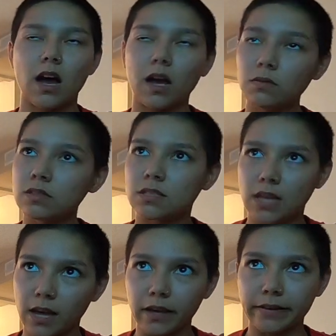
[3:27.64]
I would
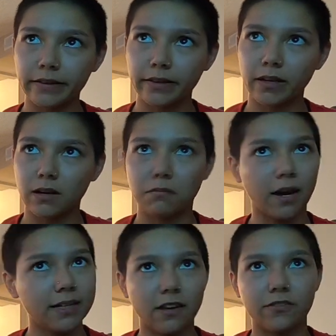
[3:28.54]
say
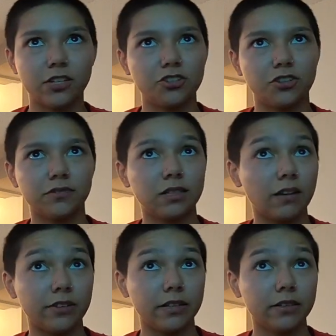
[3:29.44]
my definition of
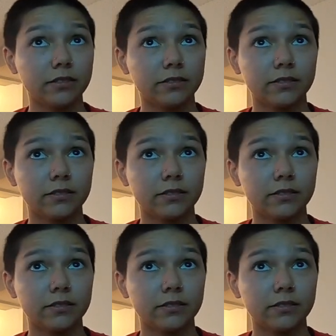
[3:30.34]
gloving